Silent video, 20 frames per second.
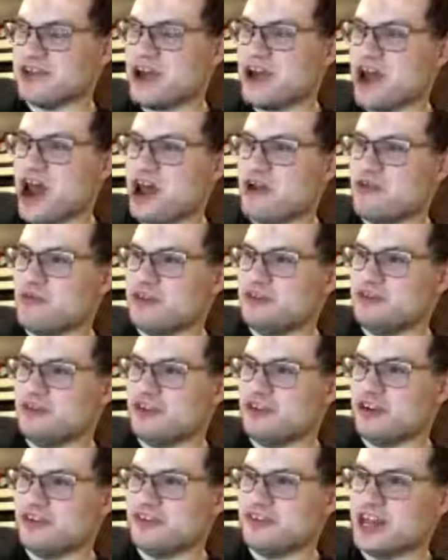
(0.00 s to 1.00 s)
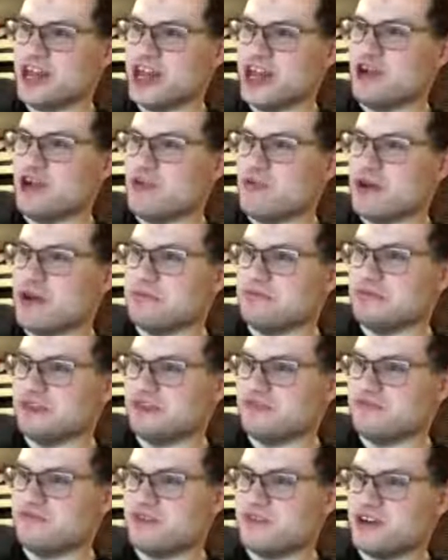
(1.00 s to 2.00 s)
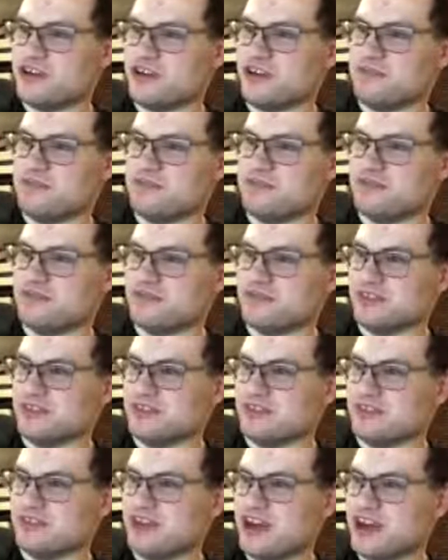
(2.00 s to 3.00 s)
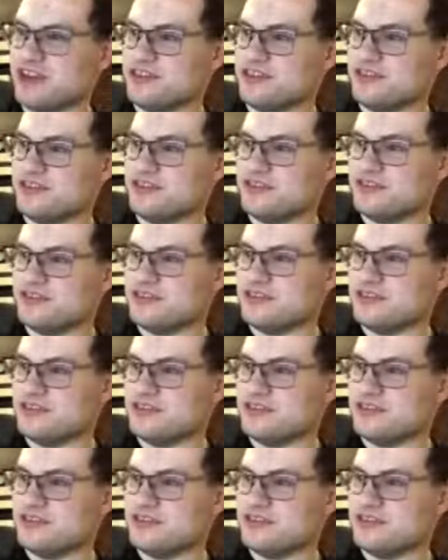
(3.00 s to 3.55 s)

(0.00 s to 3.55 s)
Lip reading: I don't want it to cost, and I don't want to fuck up the release either.